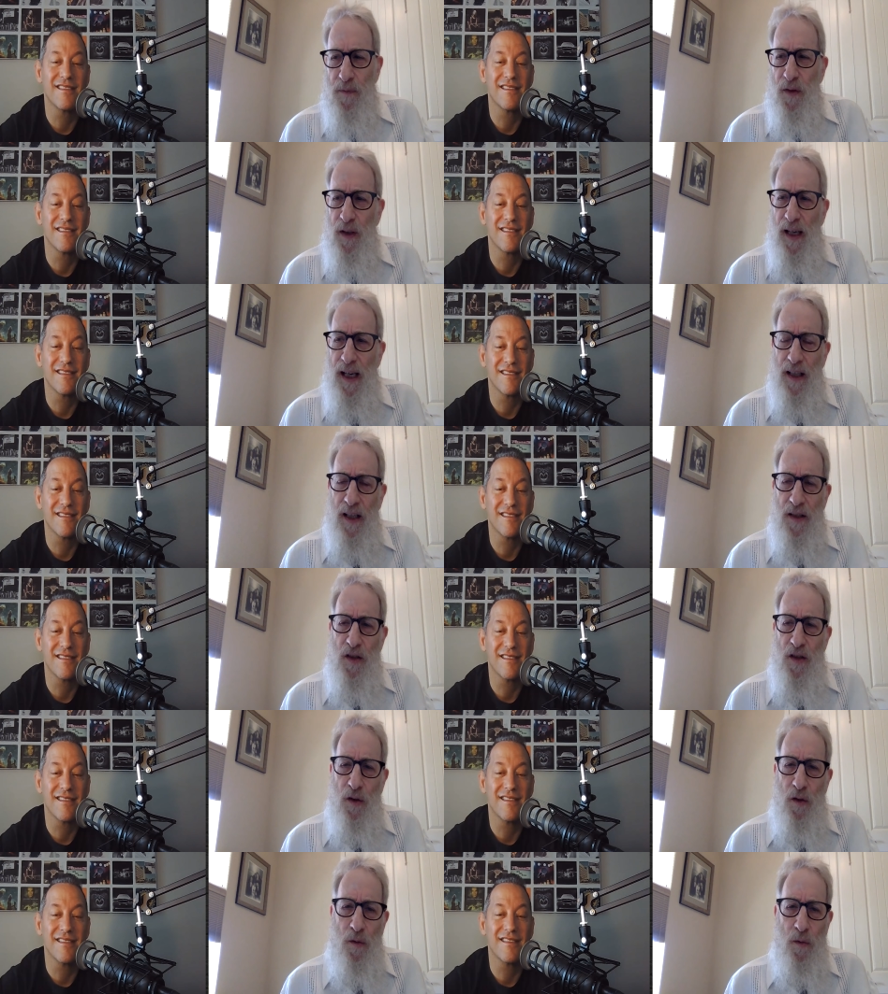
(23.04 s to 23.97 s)
Speaker 1: to
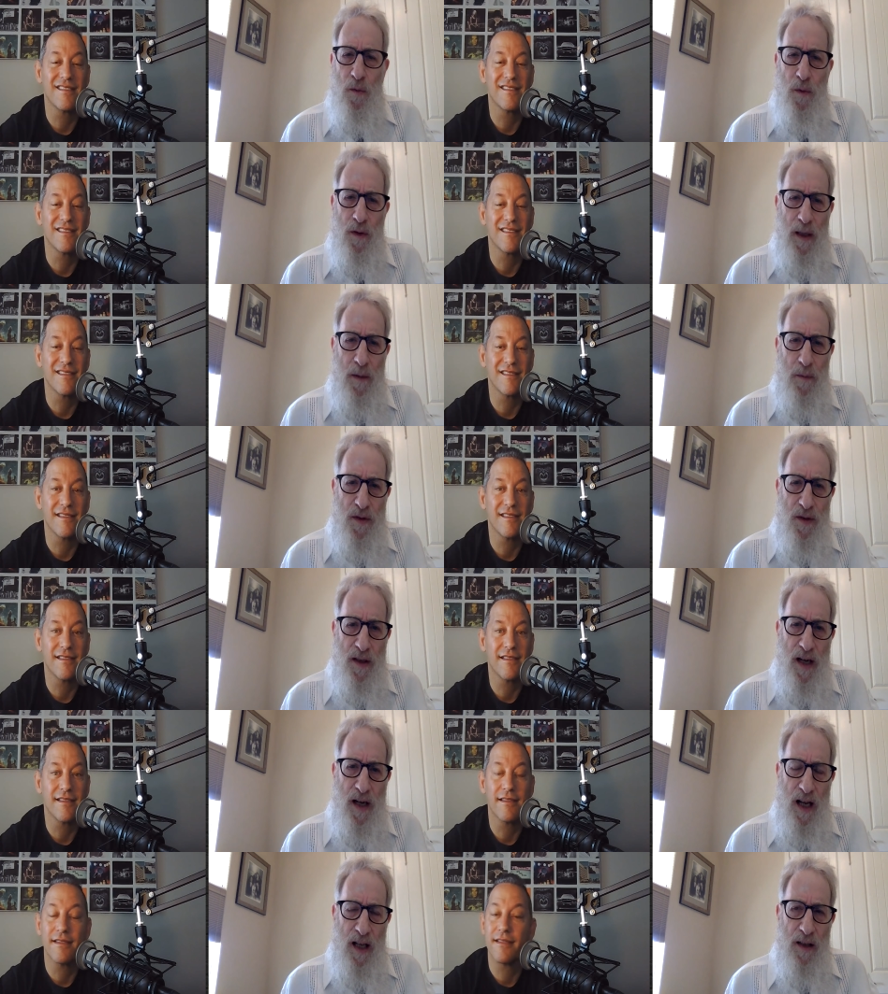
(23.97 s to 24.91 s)
LSU where I was in
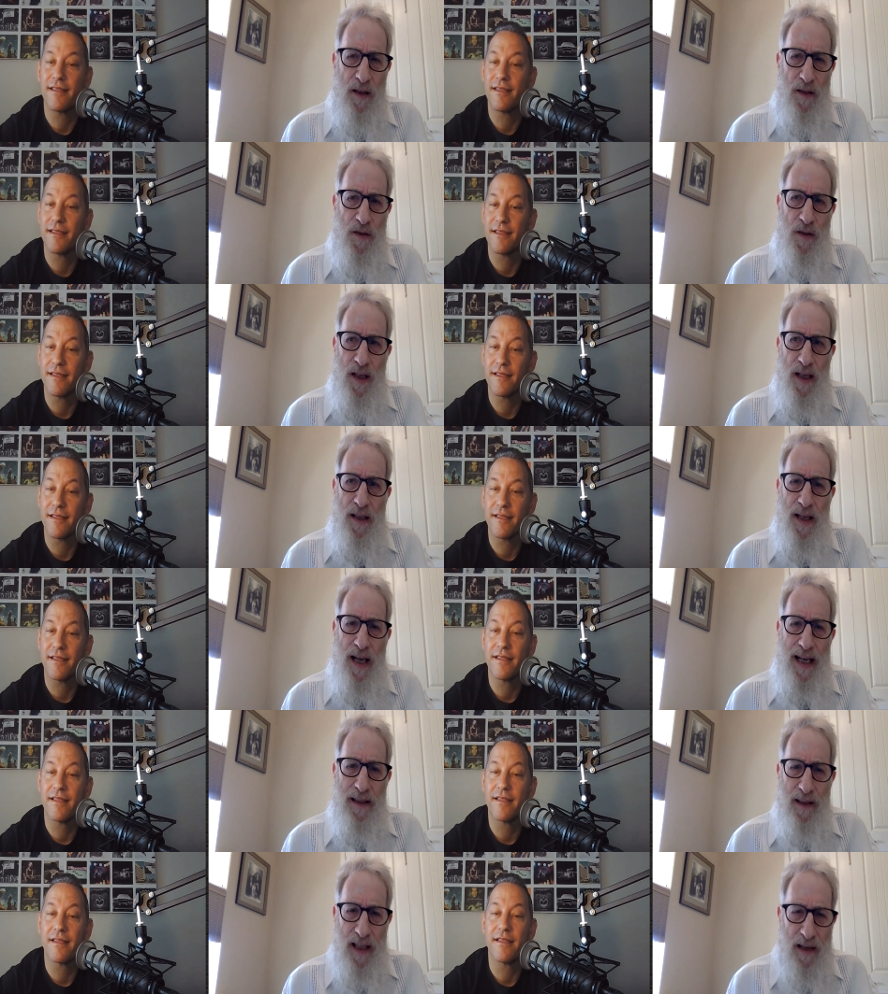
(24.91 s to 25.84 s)
college. I'd,
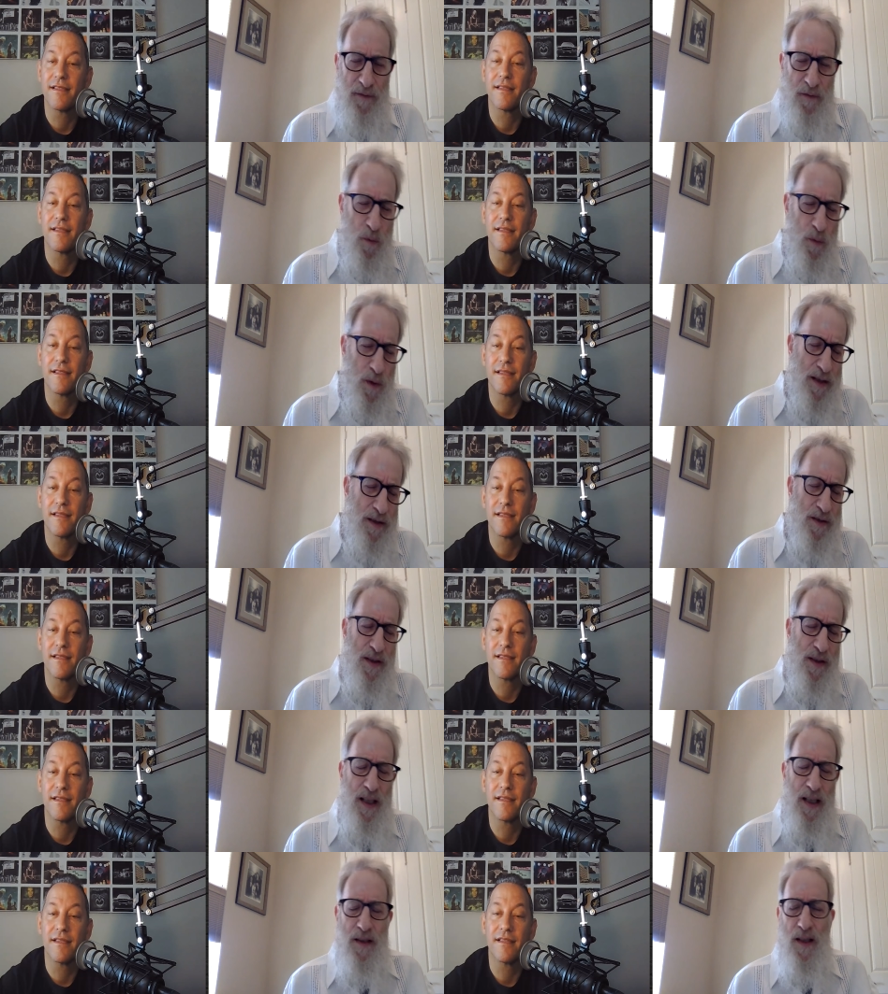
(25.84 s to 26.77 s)
I'd left once,
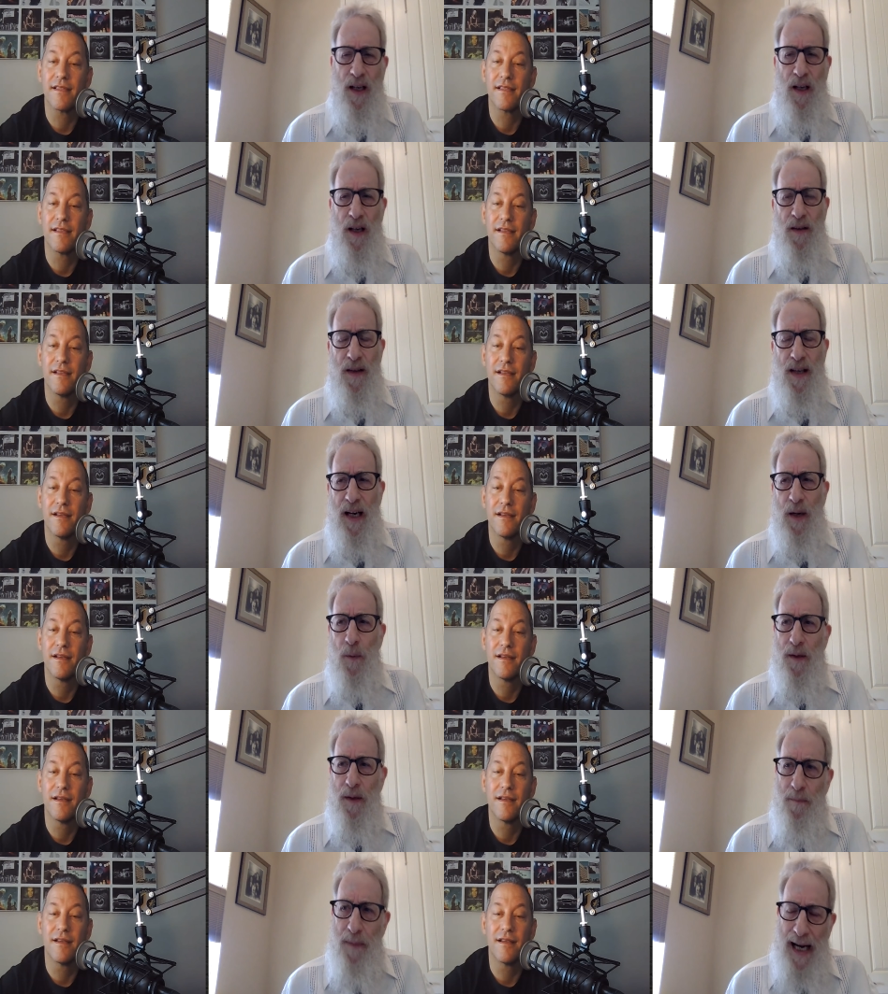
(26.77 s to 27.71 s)
and then then I
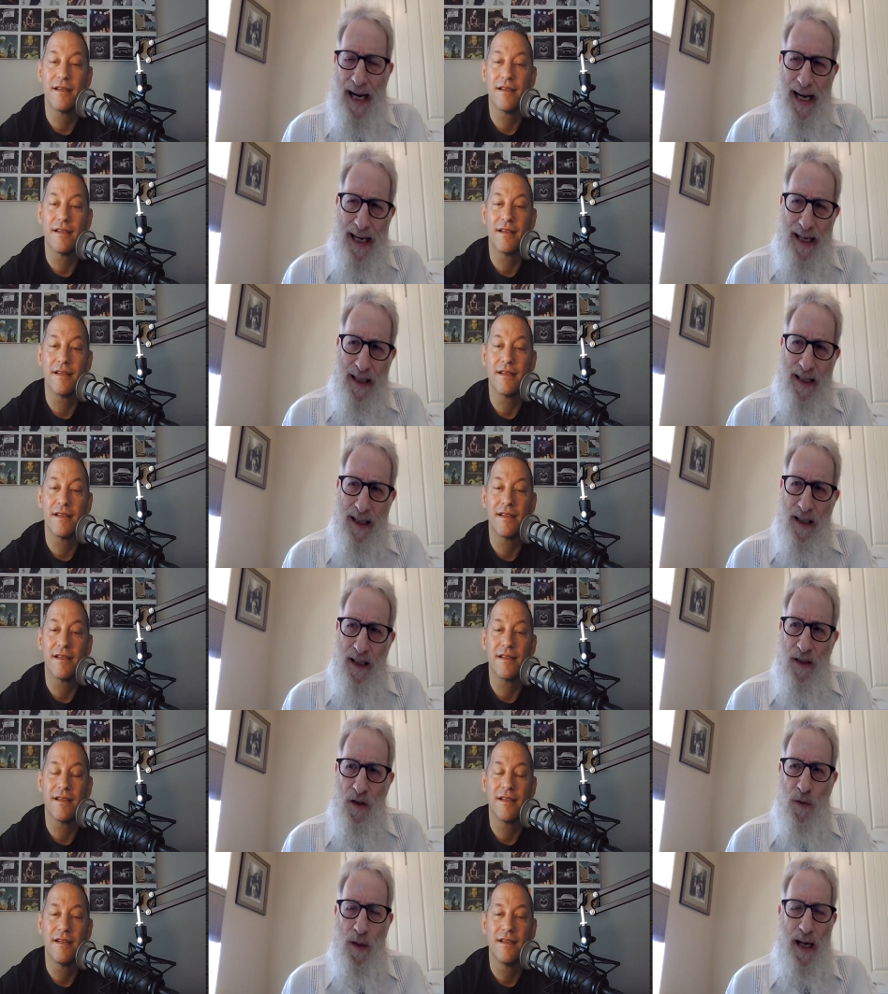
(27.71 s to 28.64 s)
went back
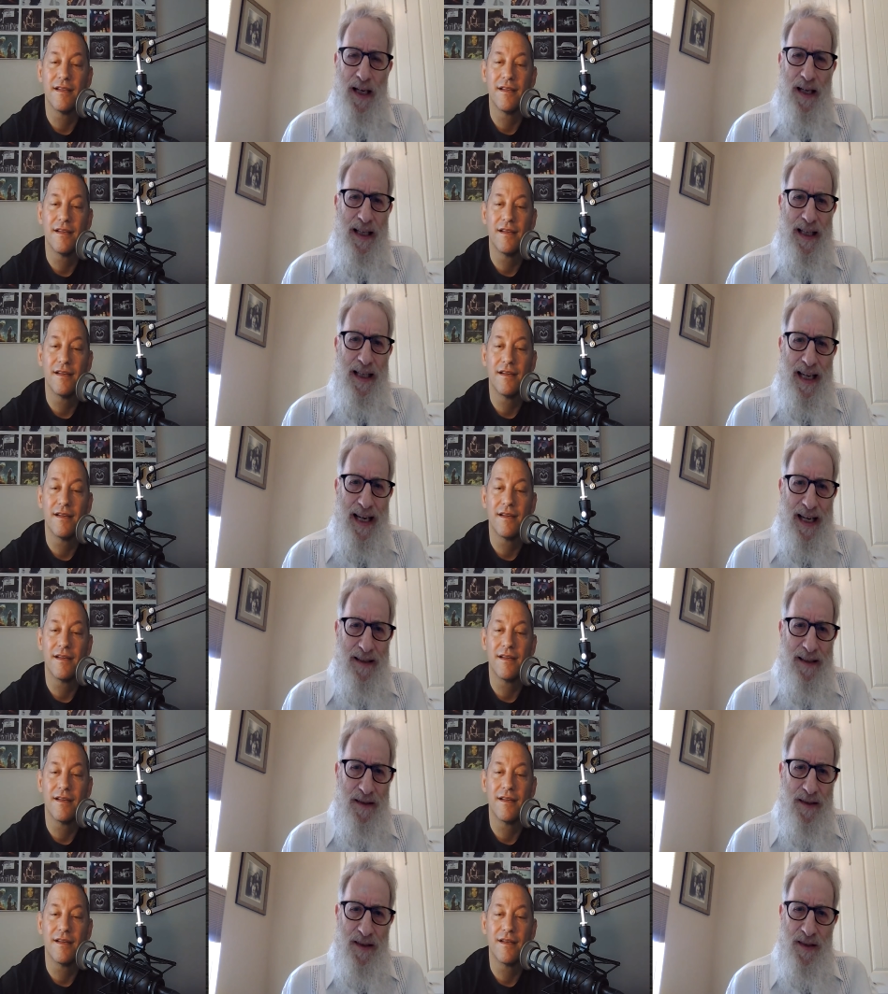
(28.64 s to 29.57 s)
and tried it
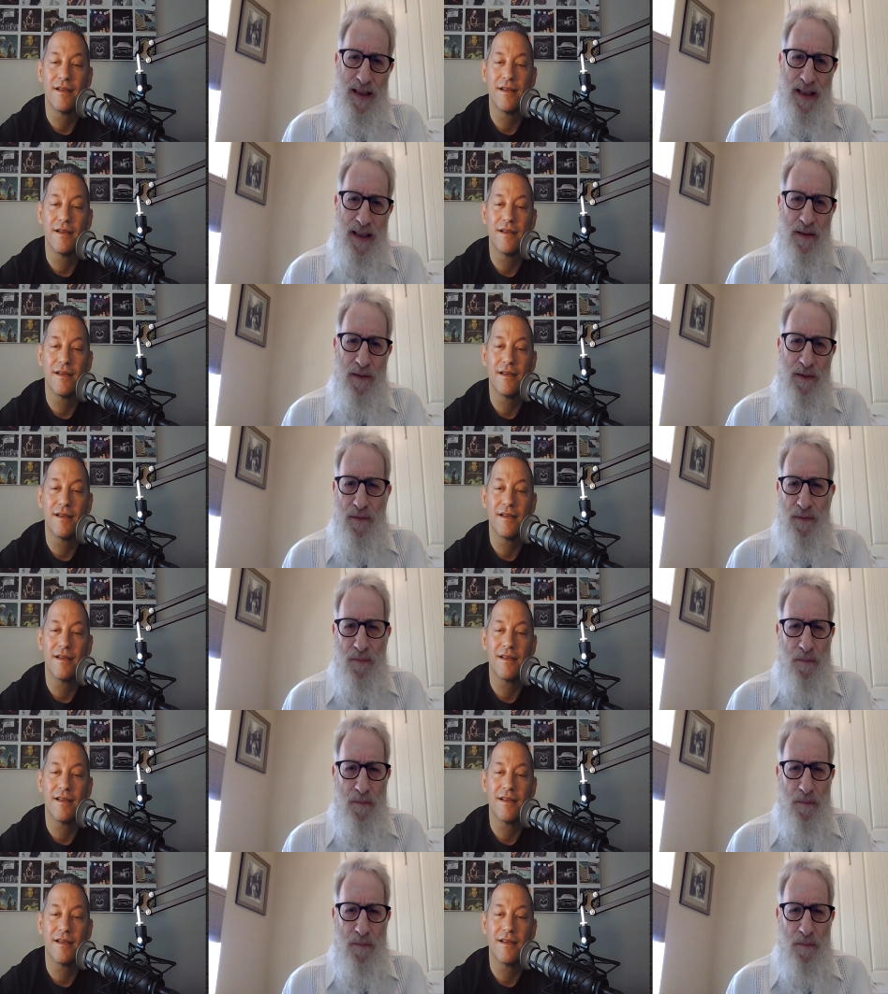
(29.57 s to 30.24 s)
again to see if